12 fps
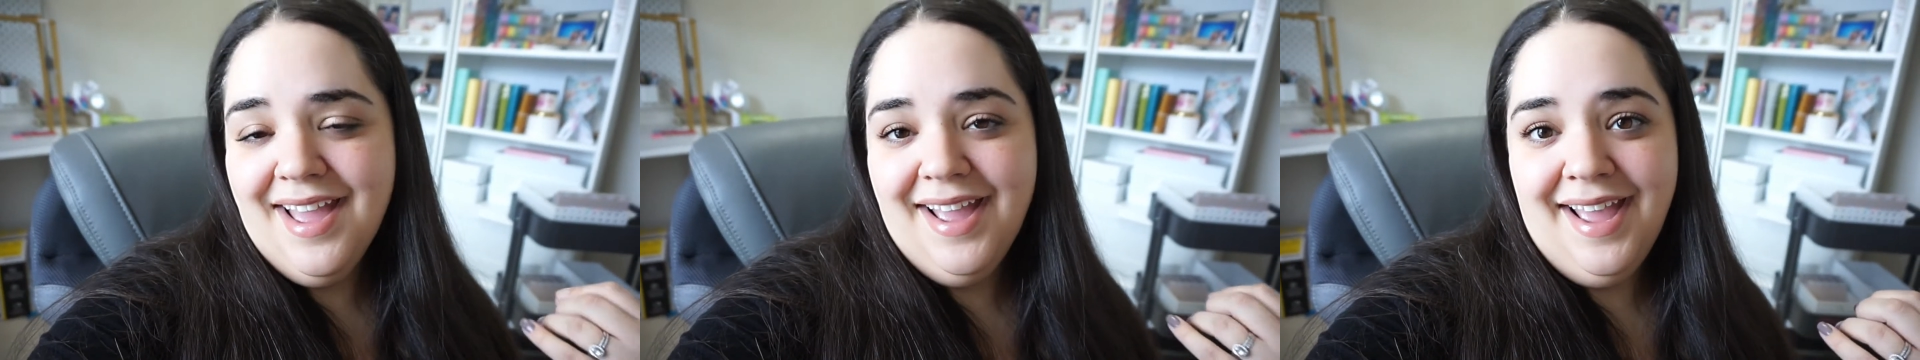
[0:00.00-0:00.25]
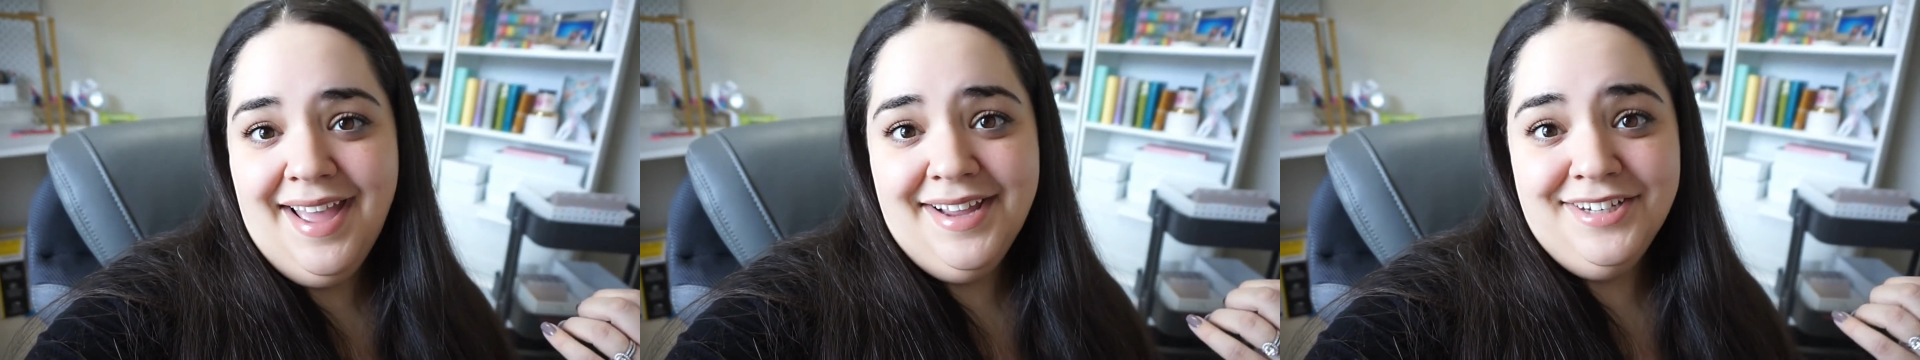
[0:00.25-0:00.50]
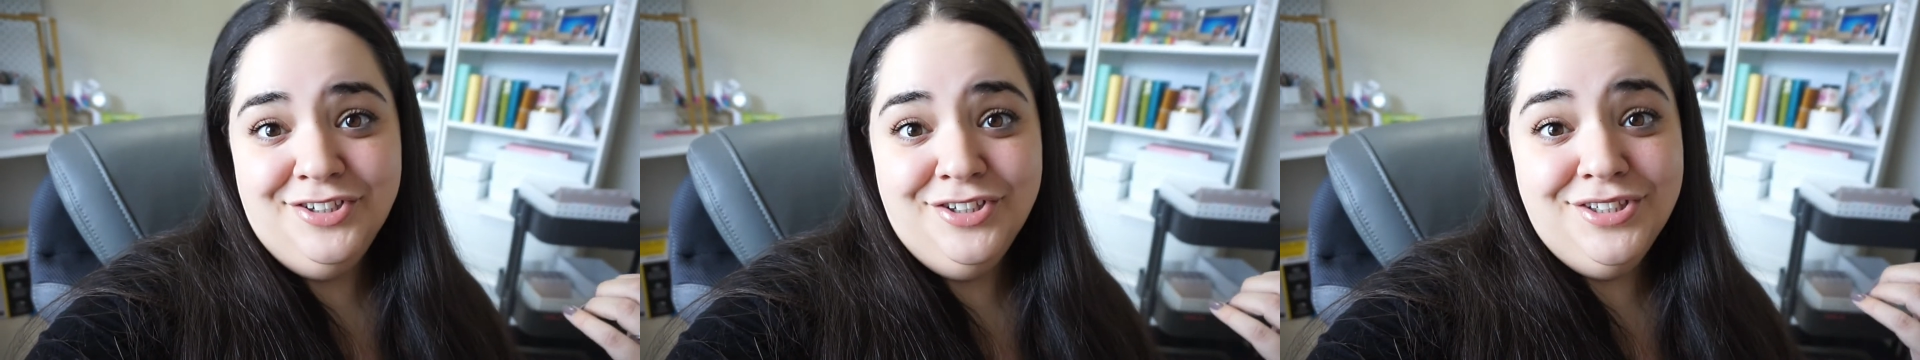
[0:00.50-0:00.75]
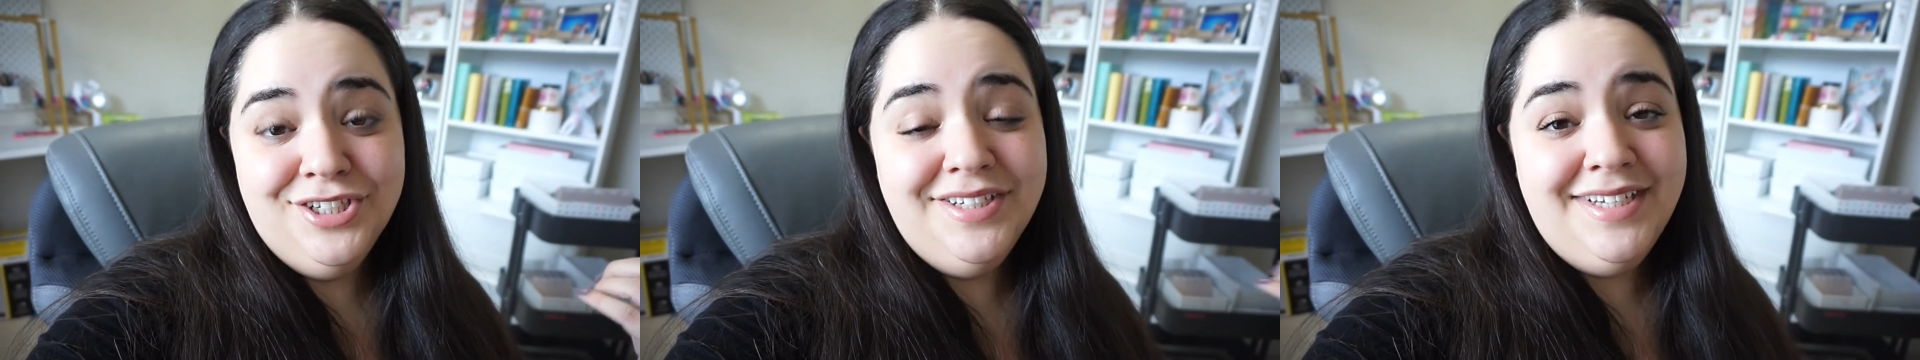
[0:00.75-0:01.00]

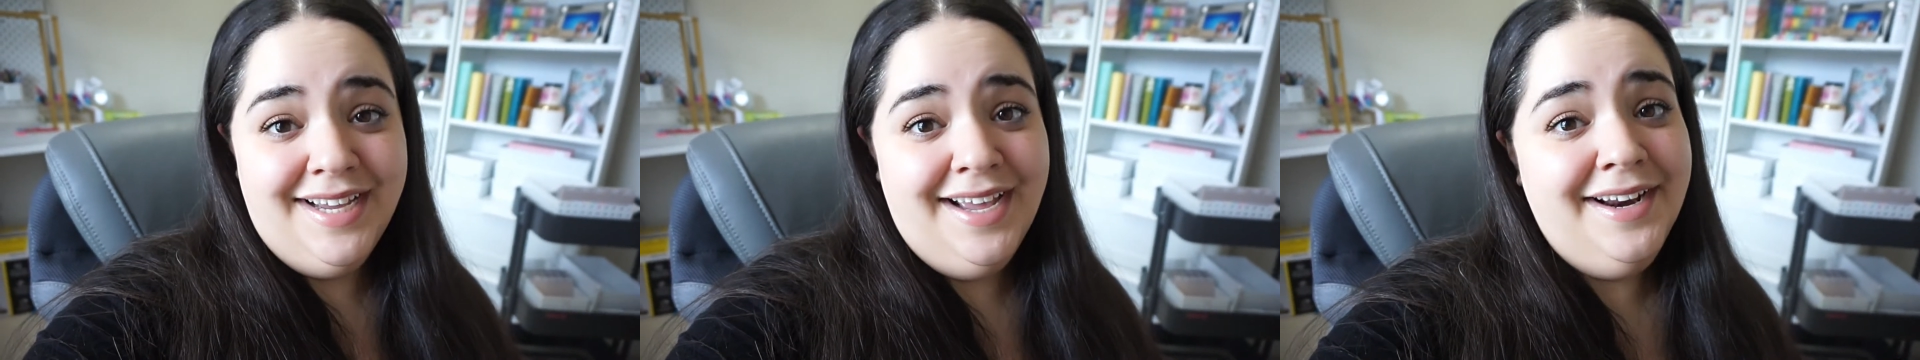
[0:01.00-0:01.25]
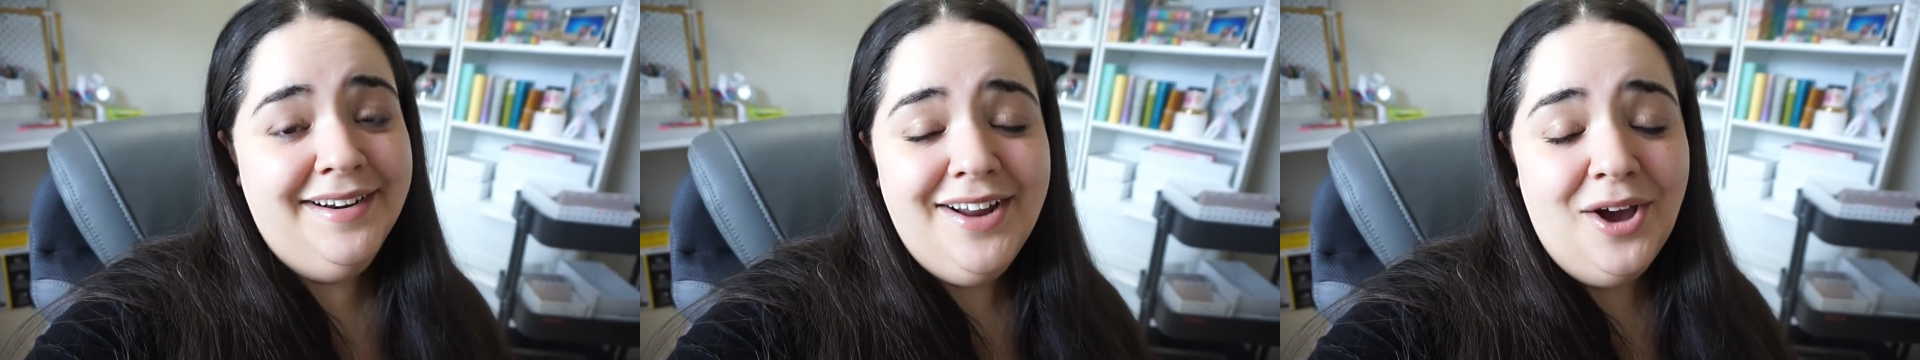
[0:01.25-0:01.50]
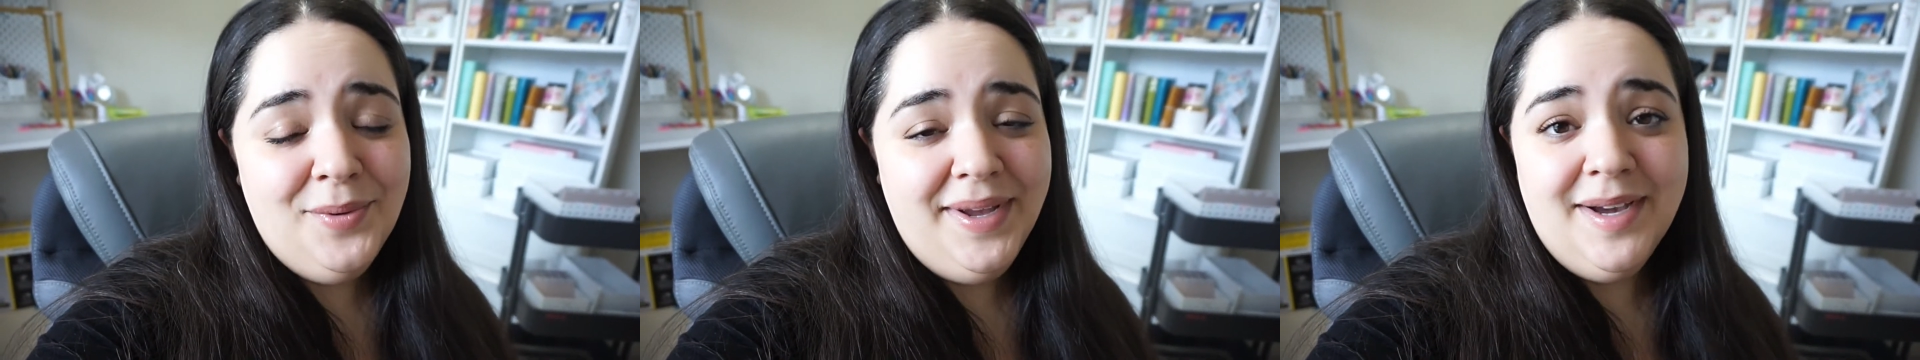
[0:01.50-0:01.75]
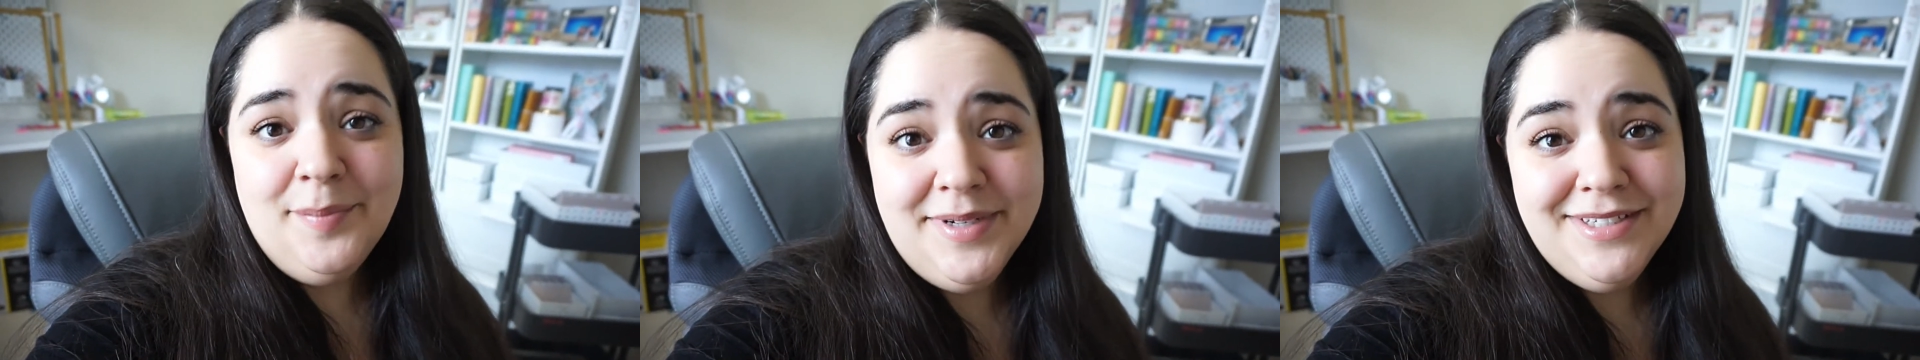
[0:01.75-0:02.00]
and today I did not
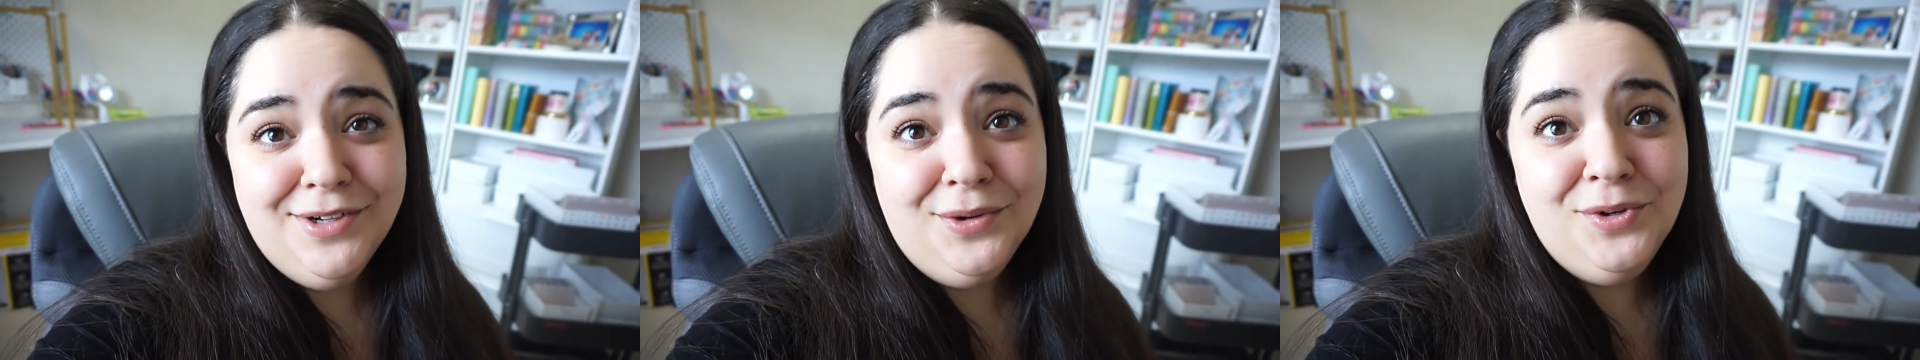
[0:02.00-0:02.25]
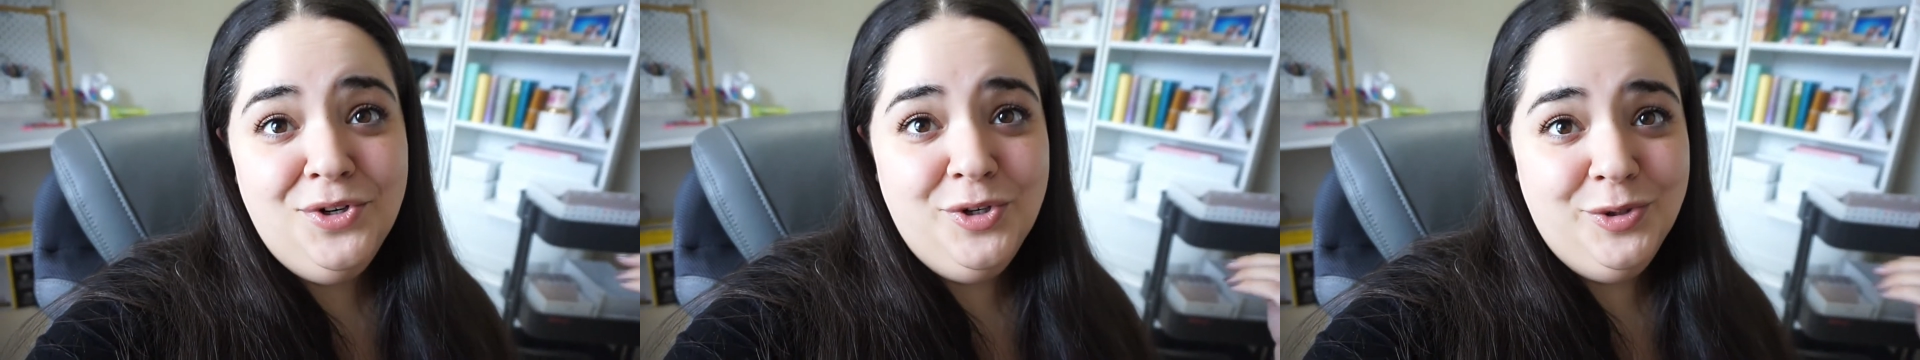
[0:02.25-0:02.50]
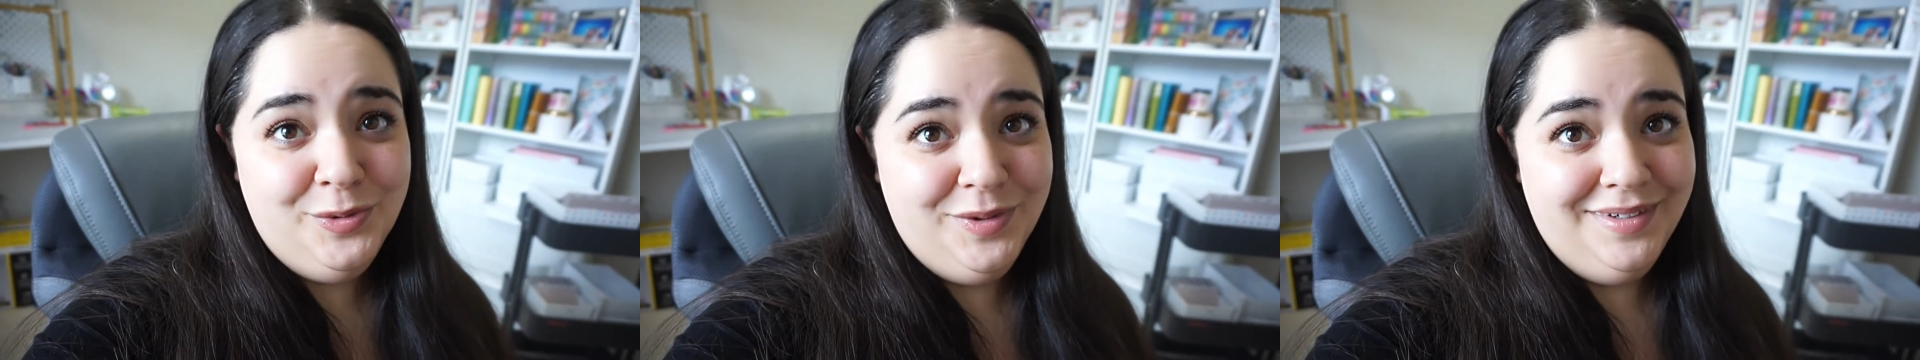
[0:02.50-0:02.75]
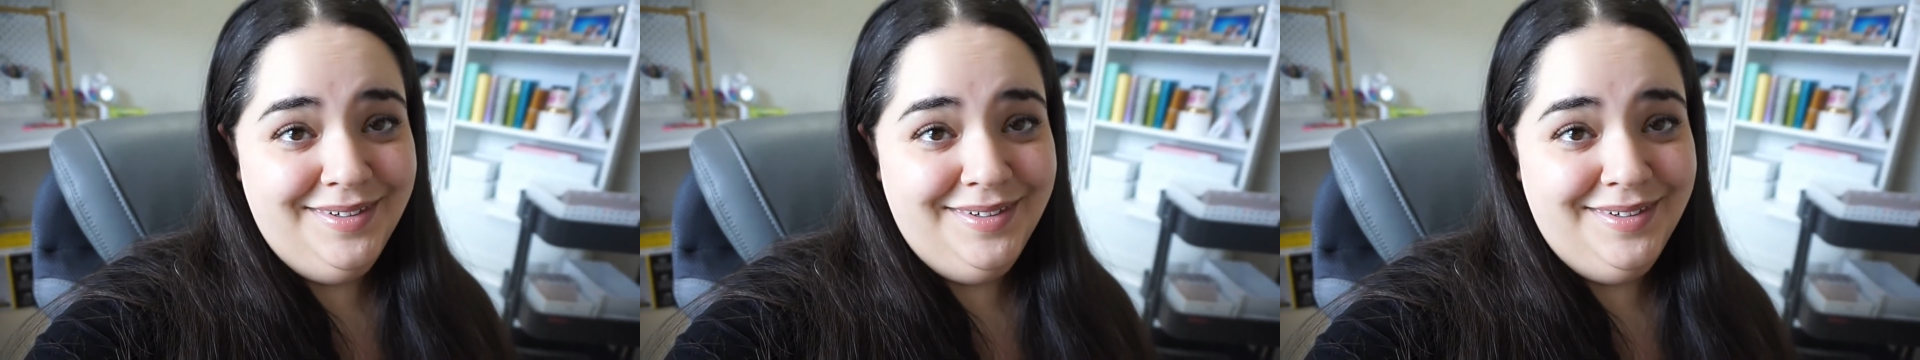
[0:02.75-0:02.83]
wake up until noon,